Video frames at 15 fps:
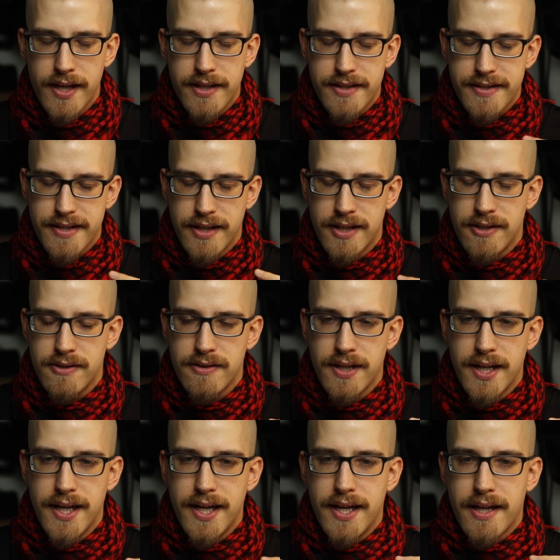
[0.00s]
So
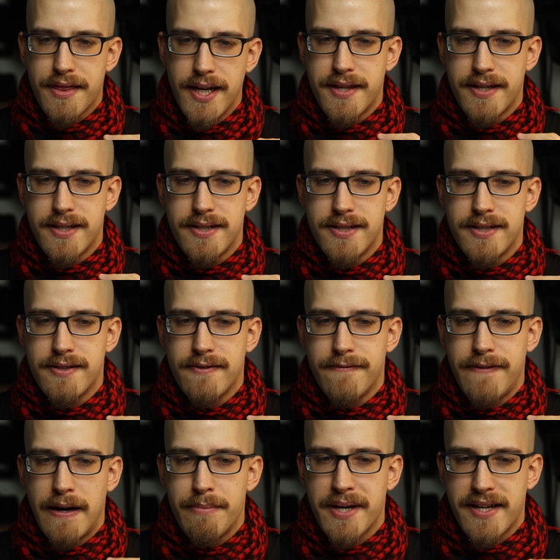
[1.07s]
the
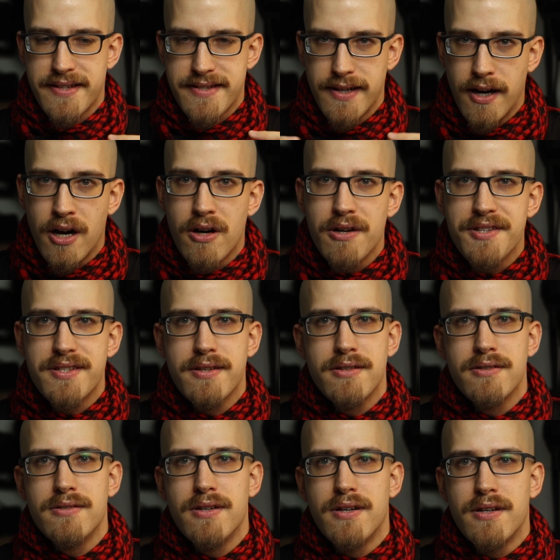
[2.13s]
fabric is
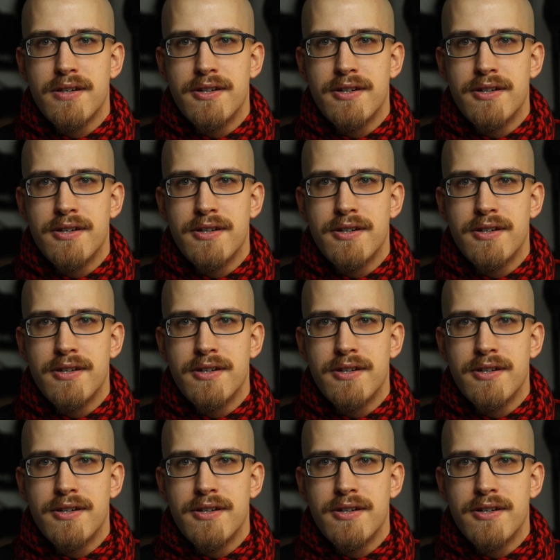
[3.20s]
also